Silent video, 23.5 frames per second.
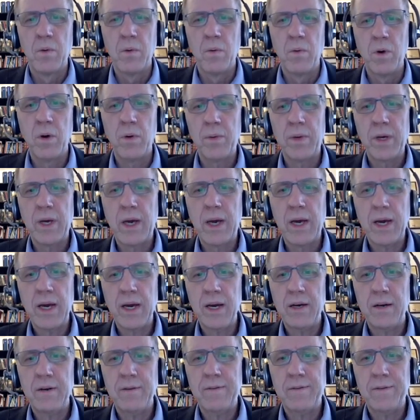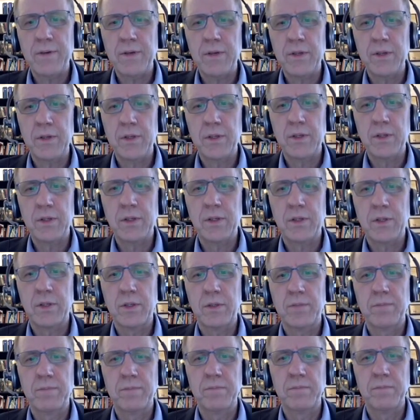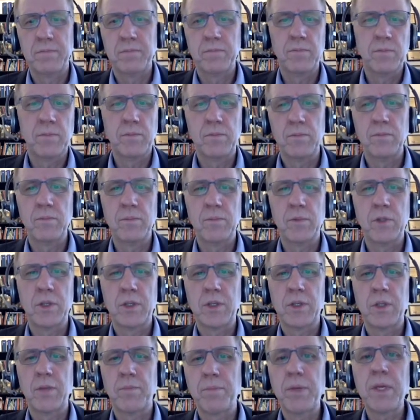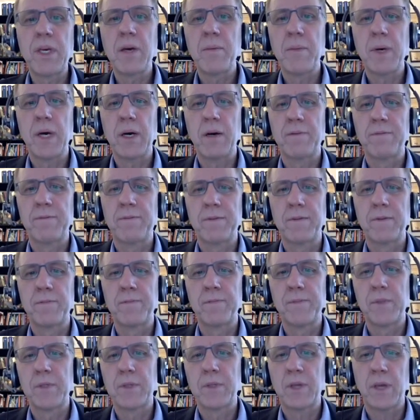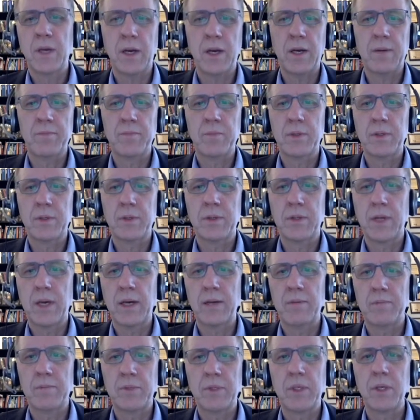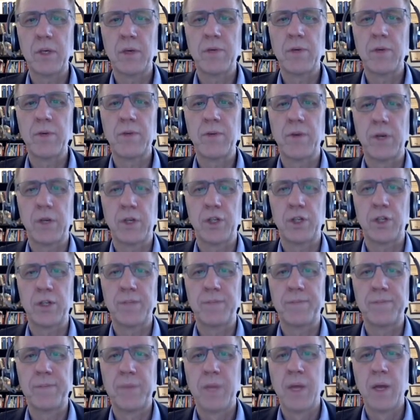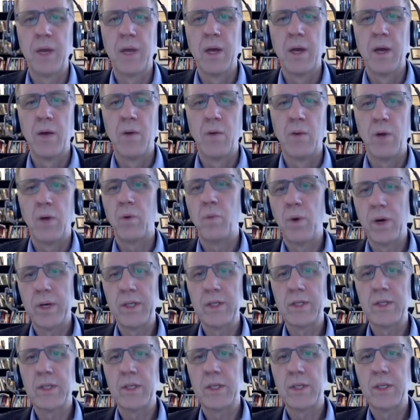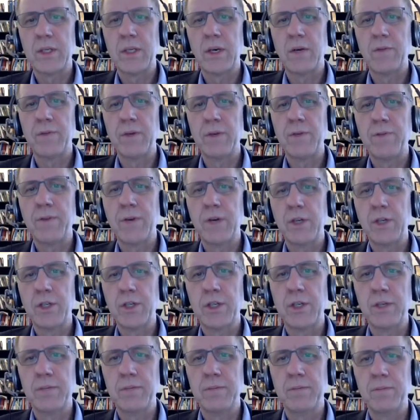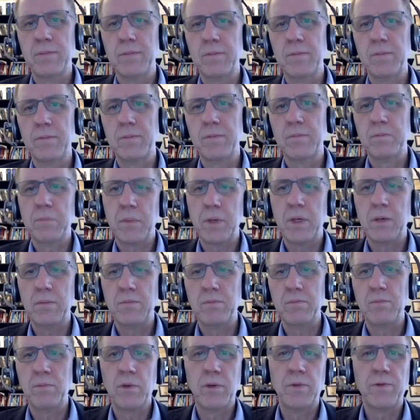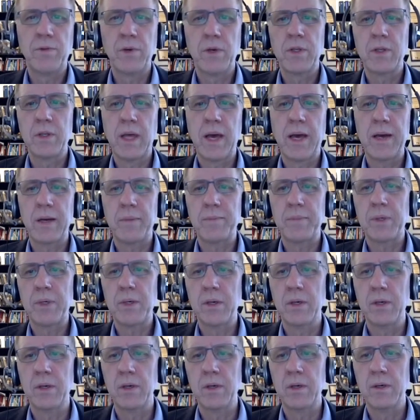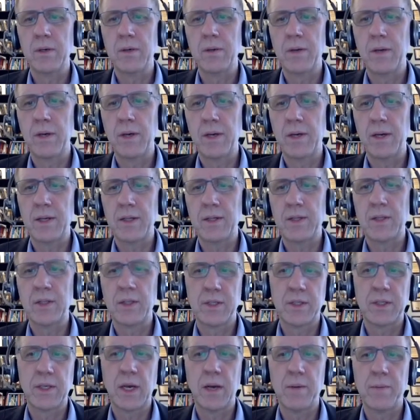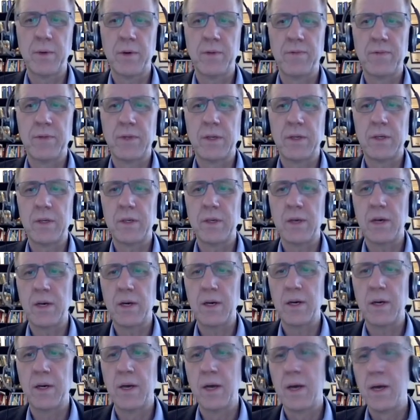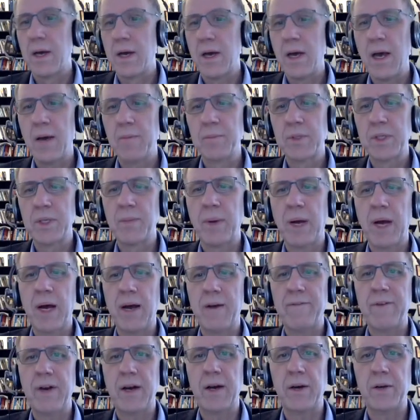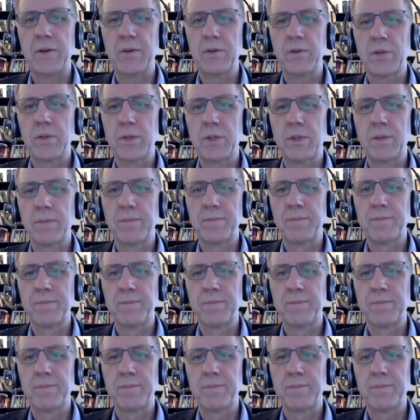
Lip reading: What we have is just the PMF times that CLV function. Well, what is the CLV function? We've written that up here as the sum of the m sub I values.